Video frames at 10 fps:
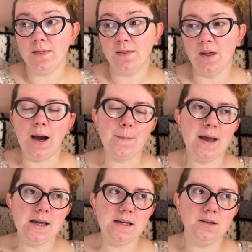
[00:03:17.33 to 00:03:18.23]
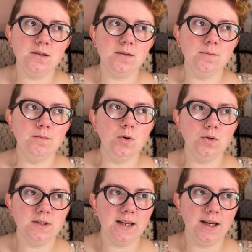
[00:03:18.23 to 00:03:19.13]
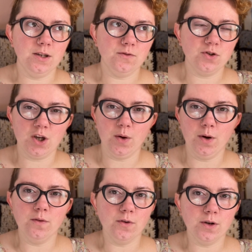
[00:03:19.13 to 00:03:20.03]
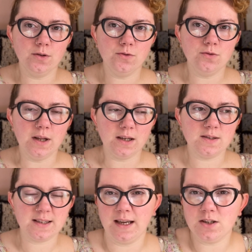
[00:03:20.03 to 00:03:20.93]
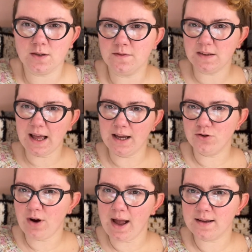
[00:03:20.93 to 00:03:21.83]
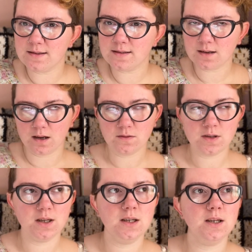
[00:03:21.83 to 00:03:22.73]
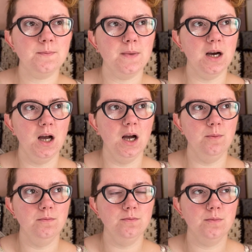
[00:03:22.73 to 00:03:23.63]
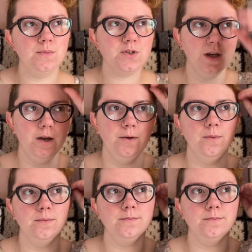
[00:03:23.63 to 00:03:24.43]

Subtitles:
that I made more to kind of just go over a like skater flare dress kind of thing. So